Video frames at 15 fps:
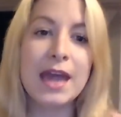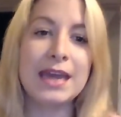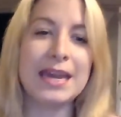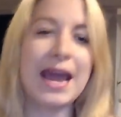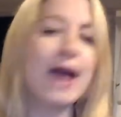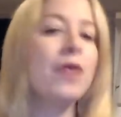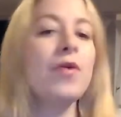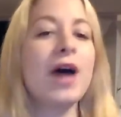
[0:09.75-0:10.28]

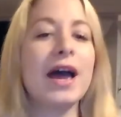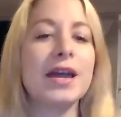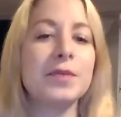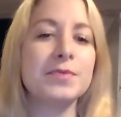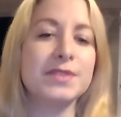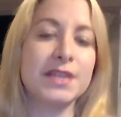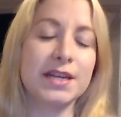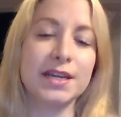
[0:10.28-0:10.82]
Now I am
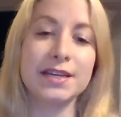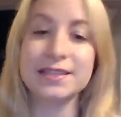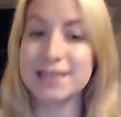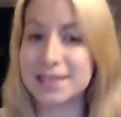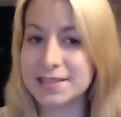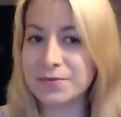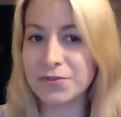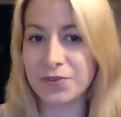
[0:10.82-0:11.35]
studying
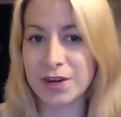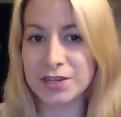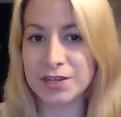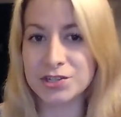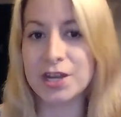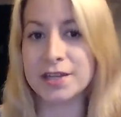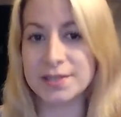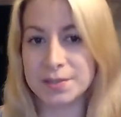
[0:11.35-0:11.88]
intensive
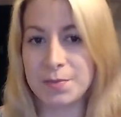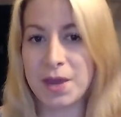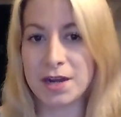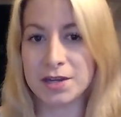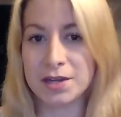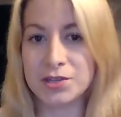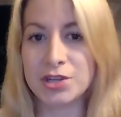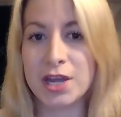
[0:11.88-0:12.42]
French and
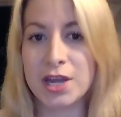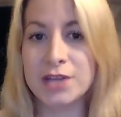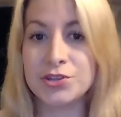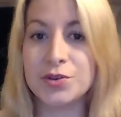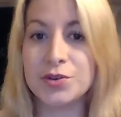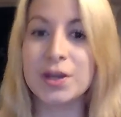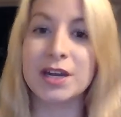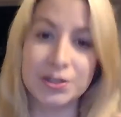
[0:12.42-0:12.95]
Spanish and
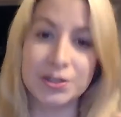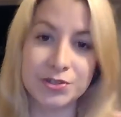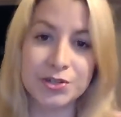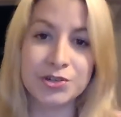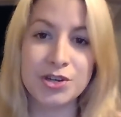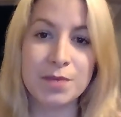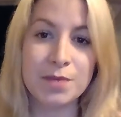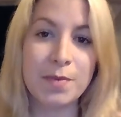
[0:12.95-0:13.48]
doing an
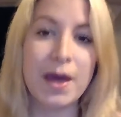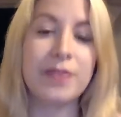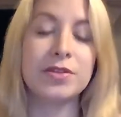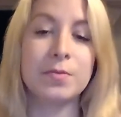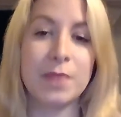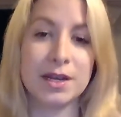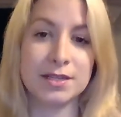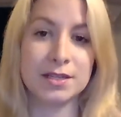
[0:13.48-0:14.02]
internship at the
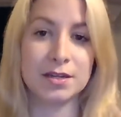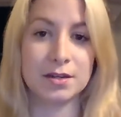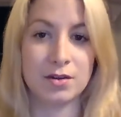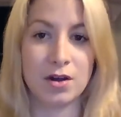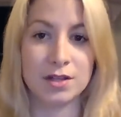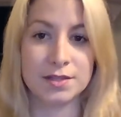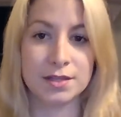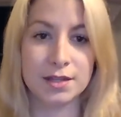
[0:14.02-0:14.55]
Mexican
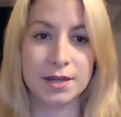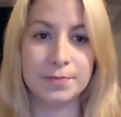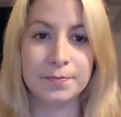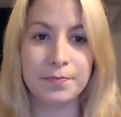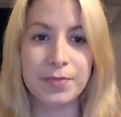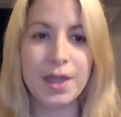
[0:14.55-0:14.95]
consulate.